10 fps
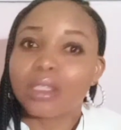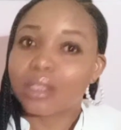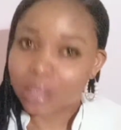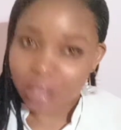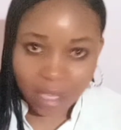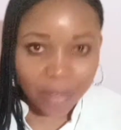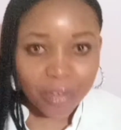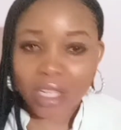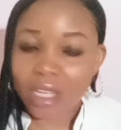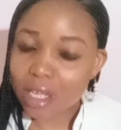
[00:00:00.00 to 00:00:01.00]

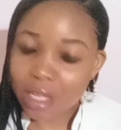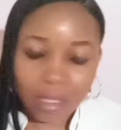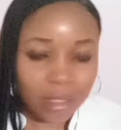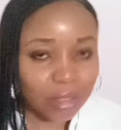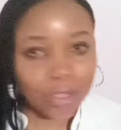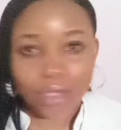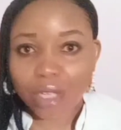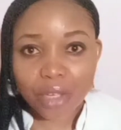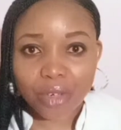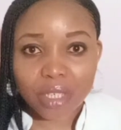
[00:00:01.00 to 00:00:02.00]
definitely due to
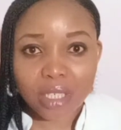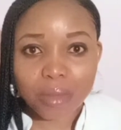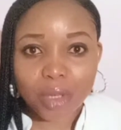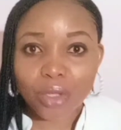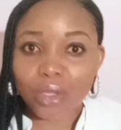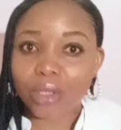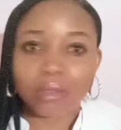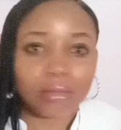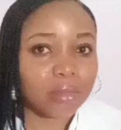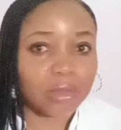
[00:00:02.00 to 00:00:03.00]
increased libido,
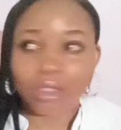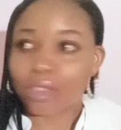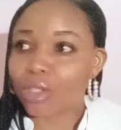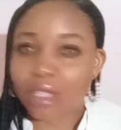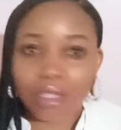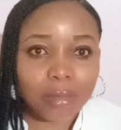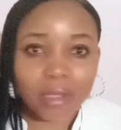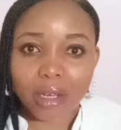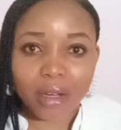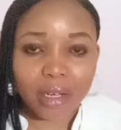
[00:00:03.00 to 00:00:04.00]
you're going to be here
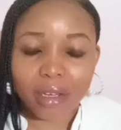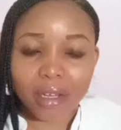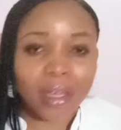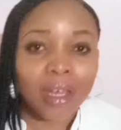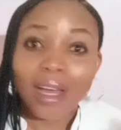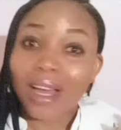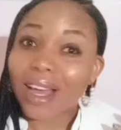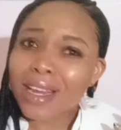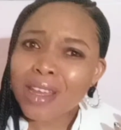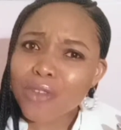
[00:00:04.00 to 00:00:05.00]
and there. And
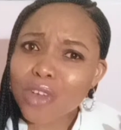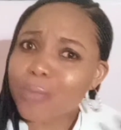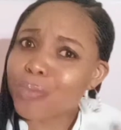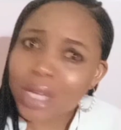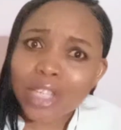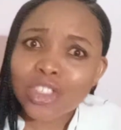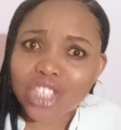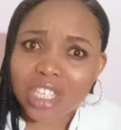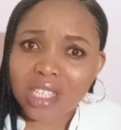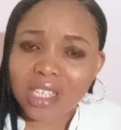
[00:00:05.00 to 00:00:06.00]
if you're a binge
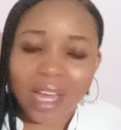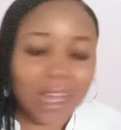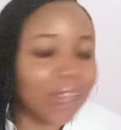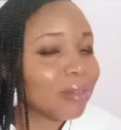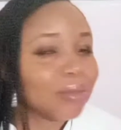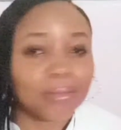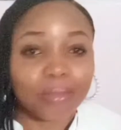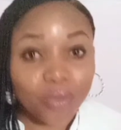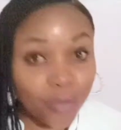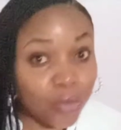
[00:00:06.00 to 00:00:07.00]
eater,
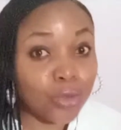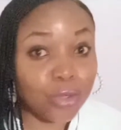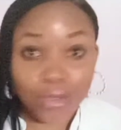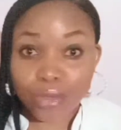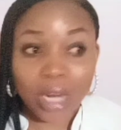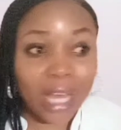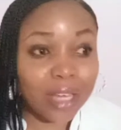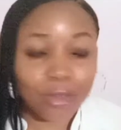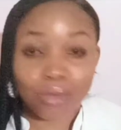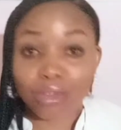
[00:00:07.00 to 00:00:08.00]
food, you like, you
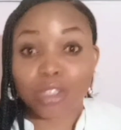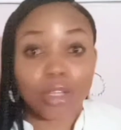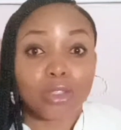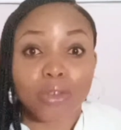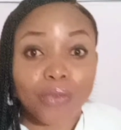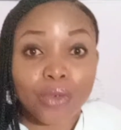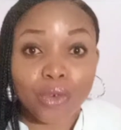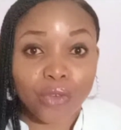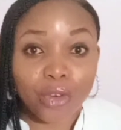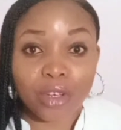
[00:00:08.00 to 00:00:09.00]
resort to food for
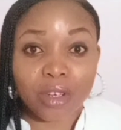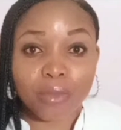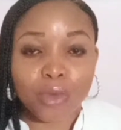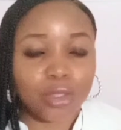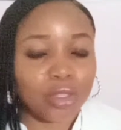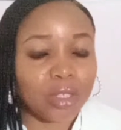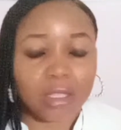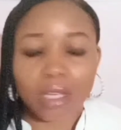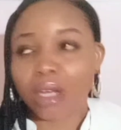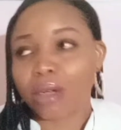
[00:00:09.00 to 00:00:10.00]
your emotions.
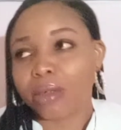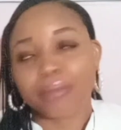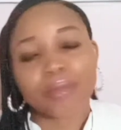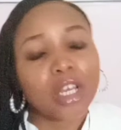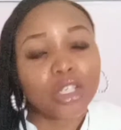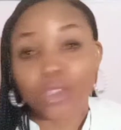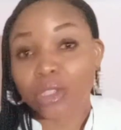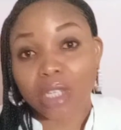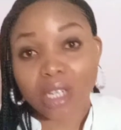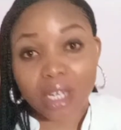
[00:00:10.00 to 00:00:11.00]
Hell, you're not
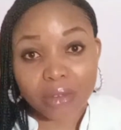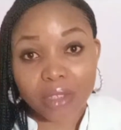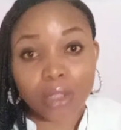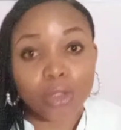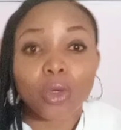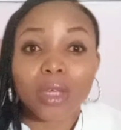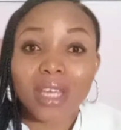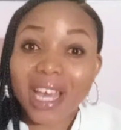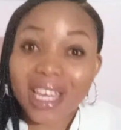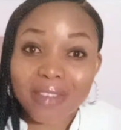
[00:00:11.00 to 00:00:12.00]
left out. So
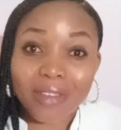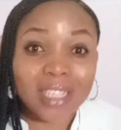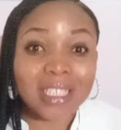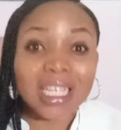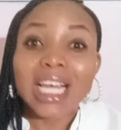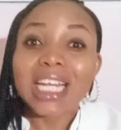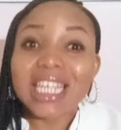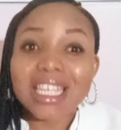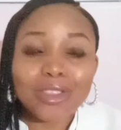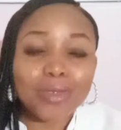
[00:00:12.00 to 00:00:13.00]
caregivers need
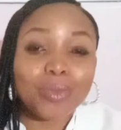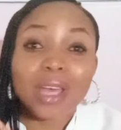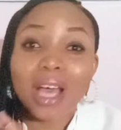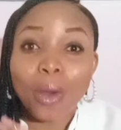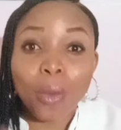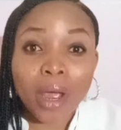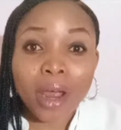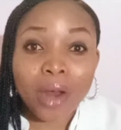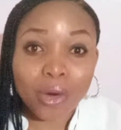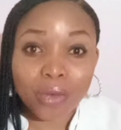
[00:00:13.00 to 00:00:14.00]
to be aware
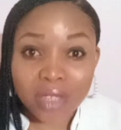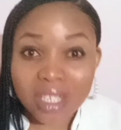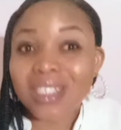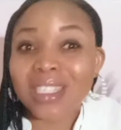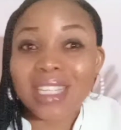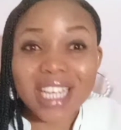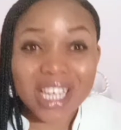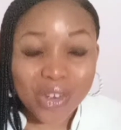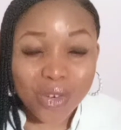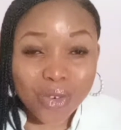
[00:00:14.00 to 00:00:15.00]
of these
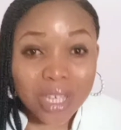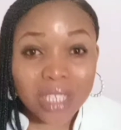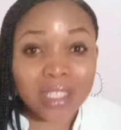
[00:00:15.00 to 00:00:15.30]
increased